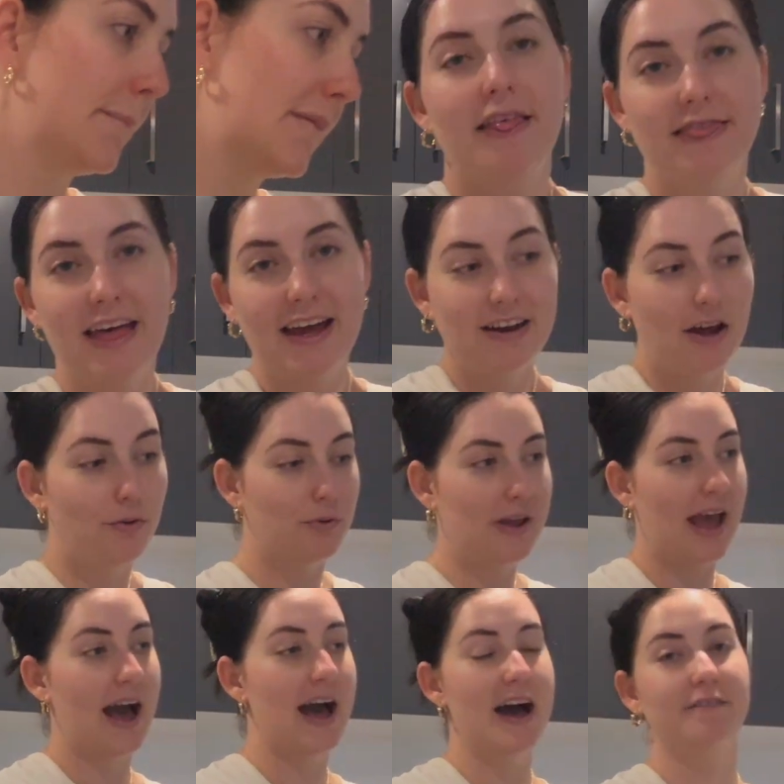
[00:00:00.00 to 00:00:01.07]
Then we
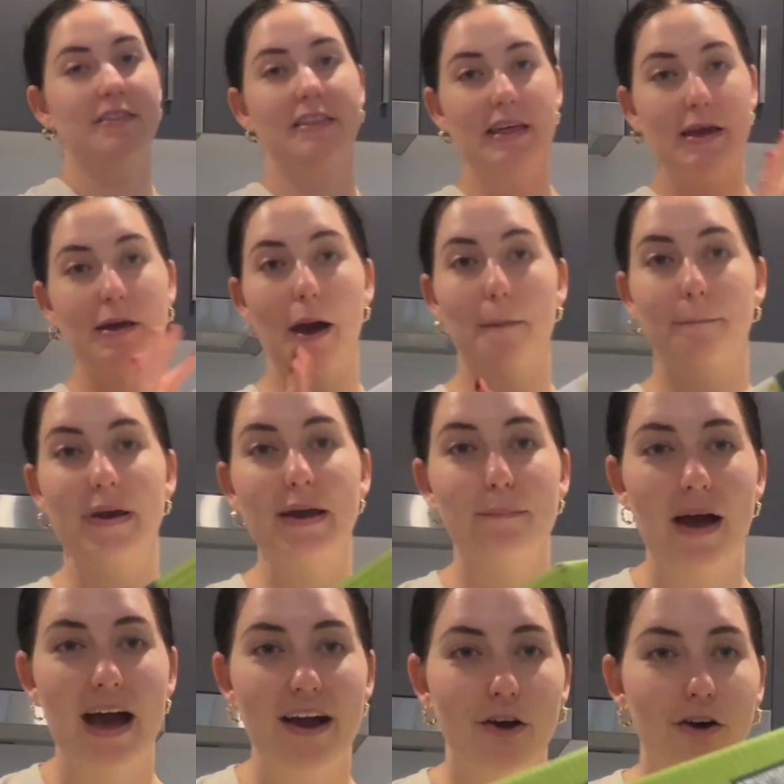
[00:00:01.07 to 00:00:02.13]
have the big
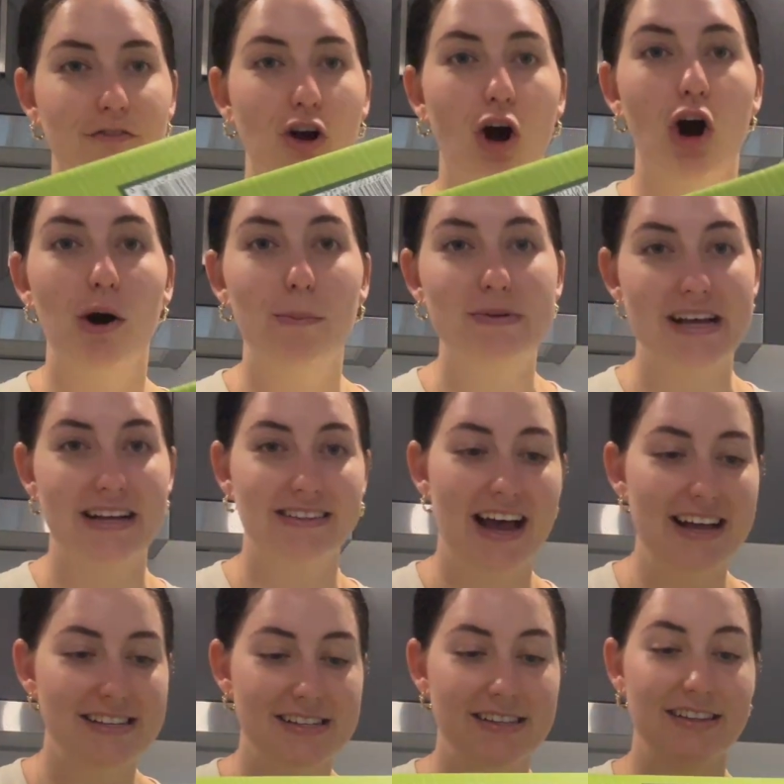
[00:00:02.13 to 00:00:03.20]
bag of Cobb's
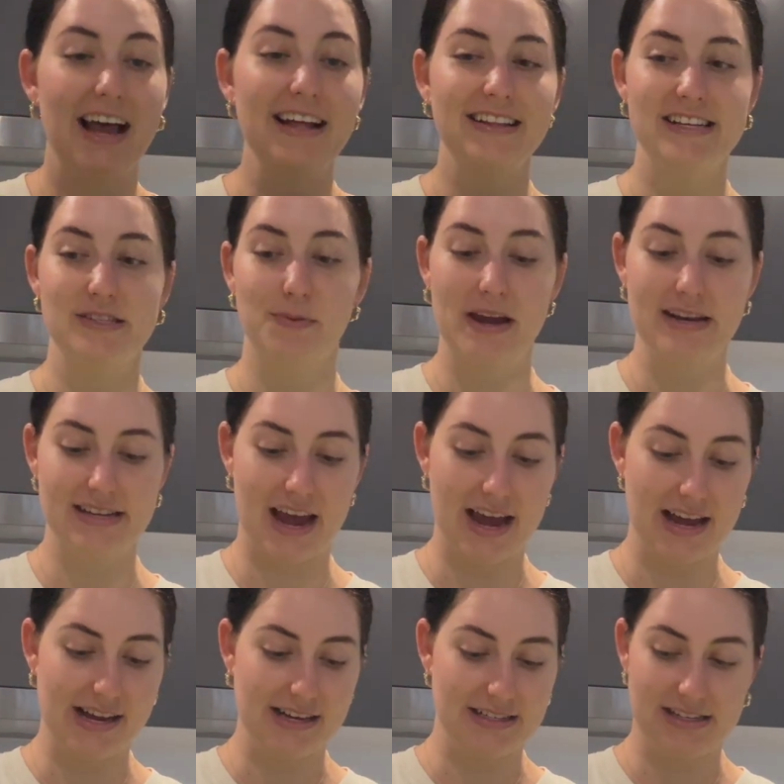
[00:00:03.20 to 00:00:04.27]
lightly sweet
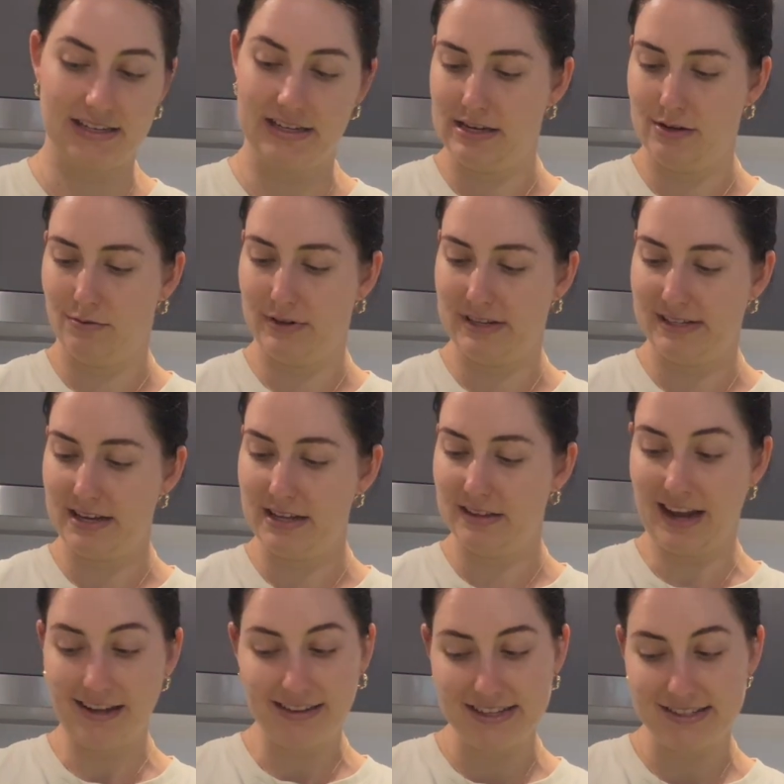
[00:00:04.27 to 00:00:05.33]
and
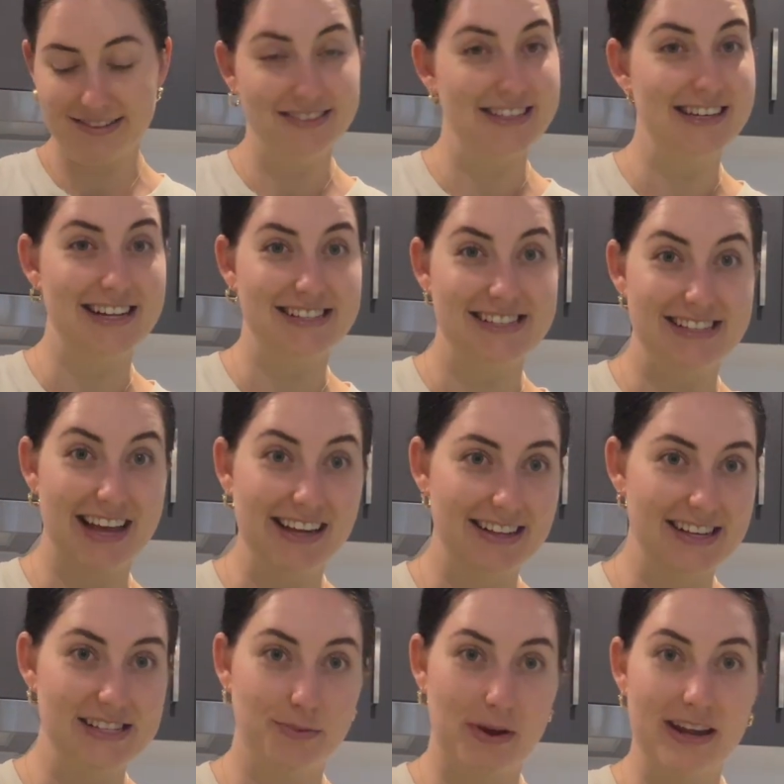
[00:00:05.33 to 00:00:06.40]
lightly salted and slightly
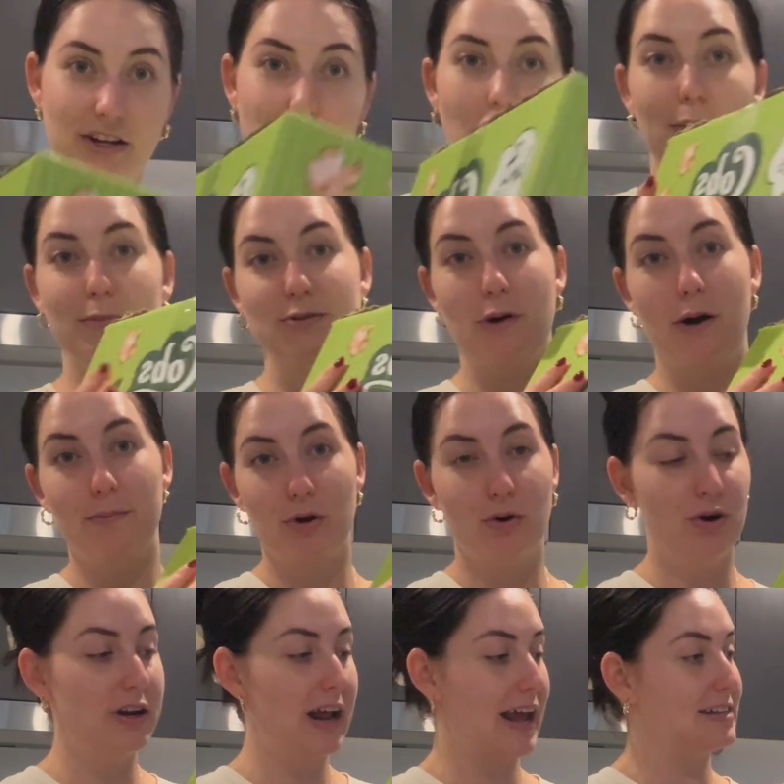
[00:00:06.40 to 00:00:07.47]
sweet Cobb's
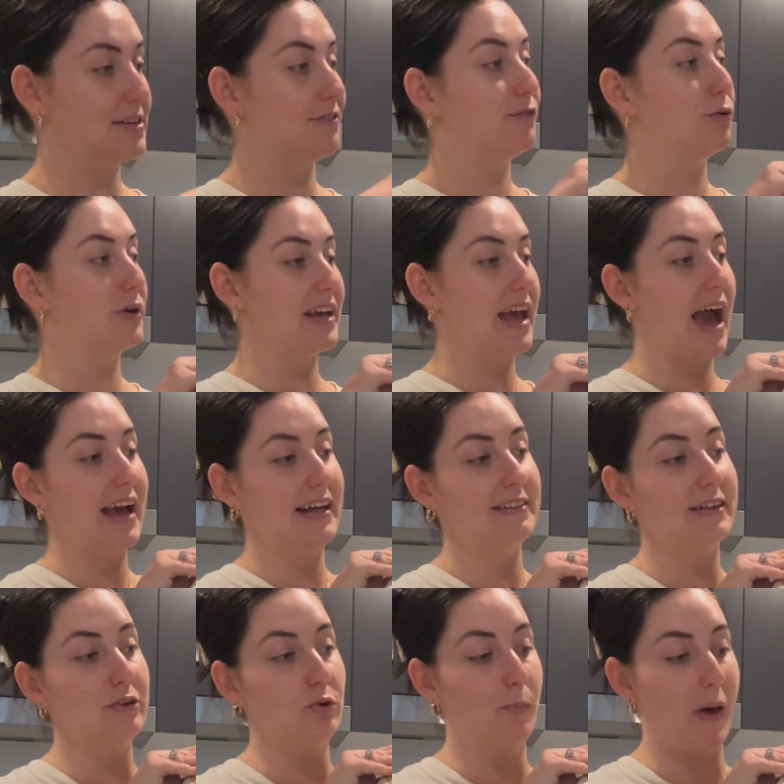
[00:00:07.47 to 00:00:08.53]
popcorn. It's 48
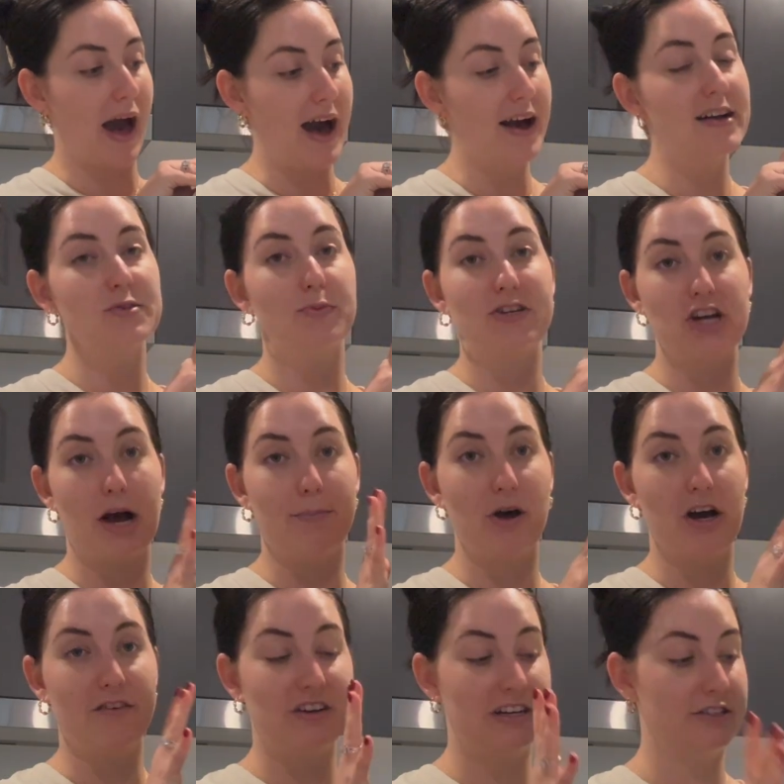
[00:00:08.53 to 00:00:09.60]
little bags, which are
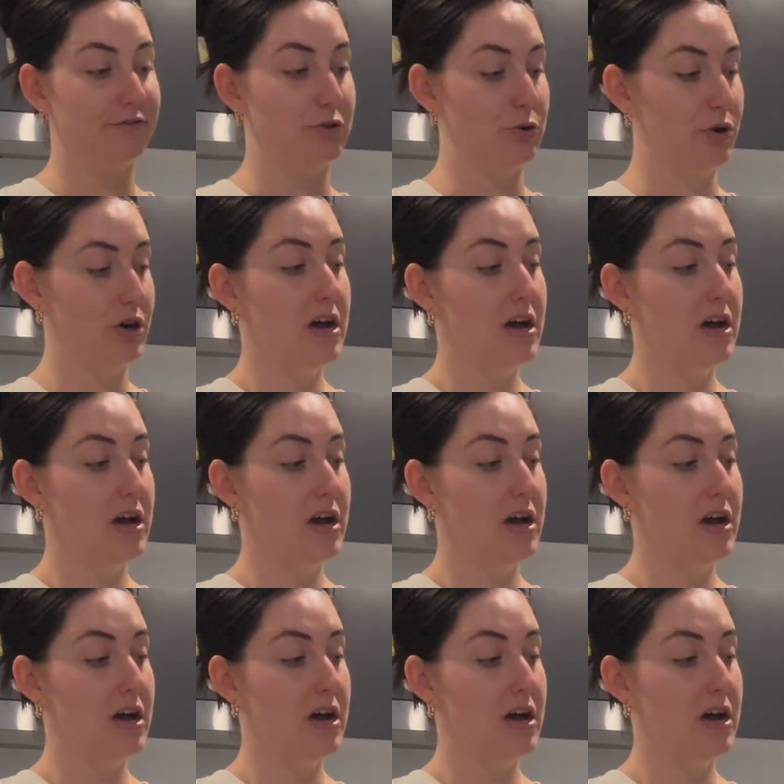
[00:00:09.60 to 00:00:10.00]
perfect for